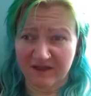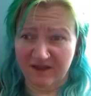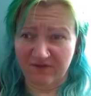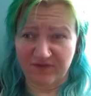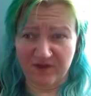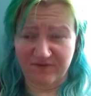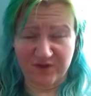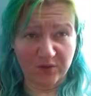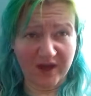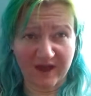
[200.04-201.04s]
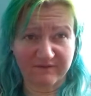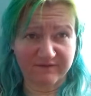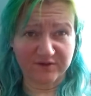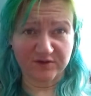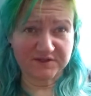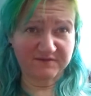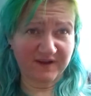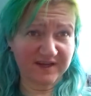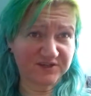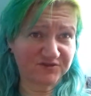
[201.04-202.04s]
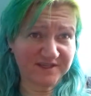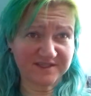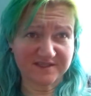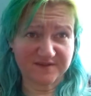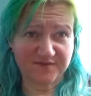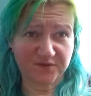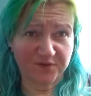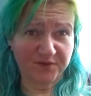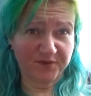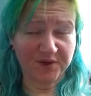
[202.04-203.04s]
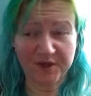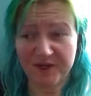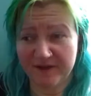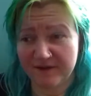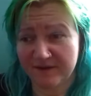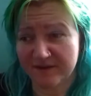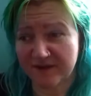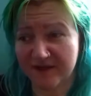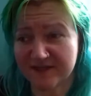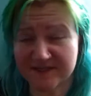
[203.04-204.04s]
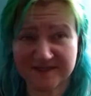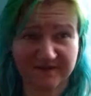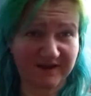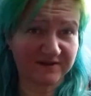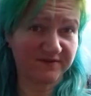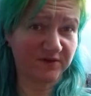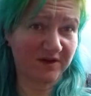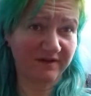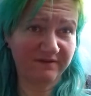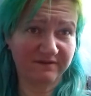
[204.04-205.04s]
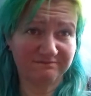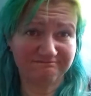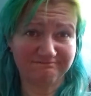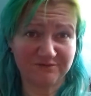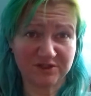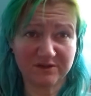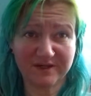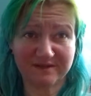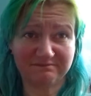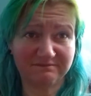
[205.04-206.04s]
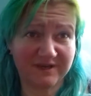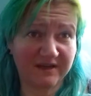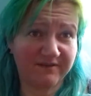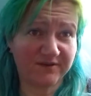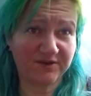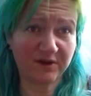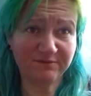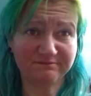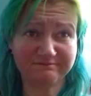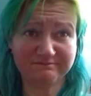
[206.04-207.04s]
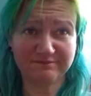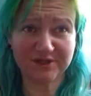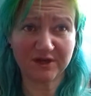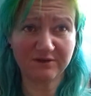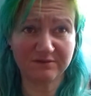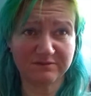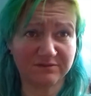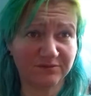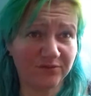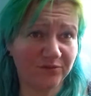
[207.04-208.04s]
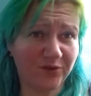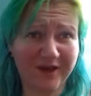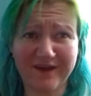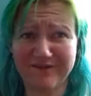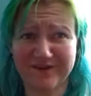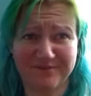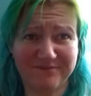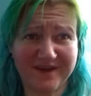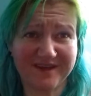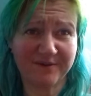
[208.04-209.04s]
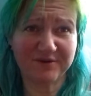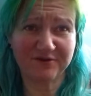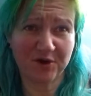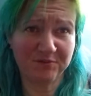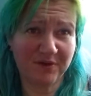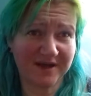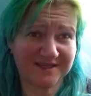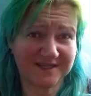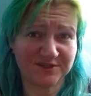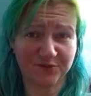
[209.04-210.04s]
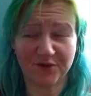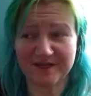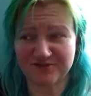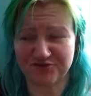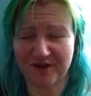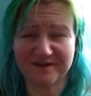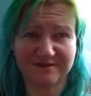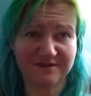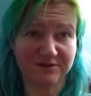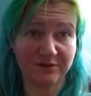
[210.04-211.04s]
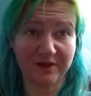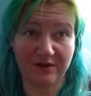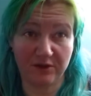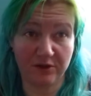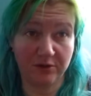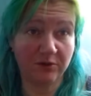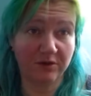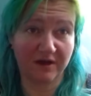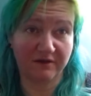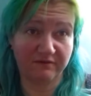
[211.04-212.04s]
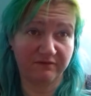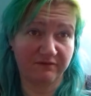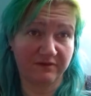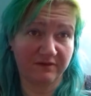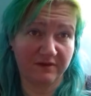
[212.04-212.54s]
if you have good and valid reasons for cutting stuff out of your life, do it. If you don't, don't. Whatever, make up your own mind as to what is right to do in your life.